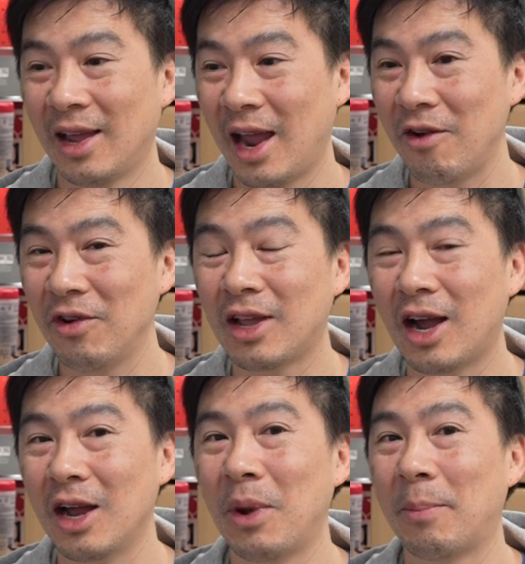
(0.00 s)
every
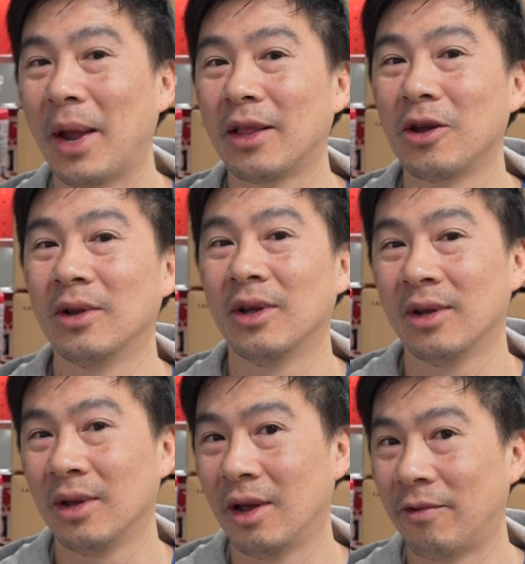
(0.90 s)
time I picked out
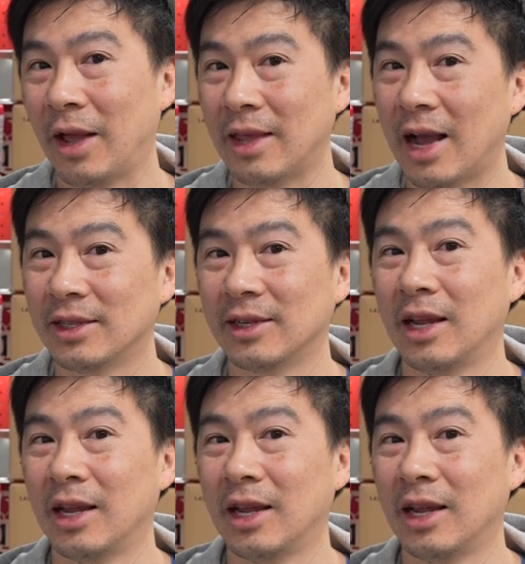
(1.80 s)
a fantastic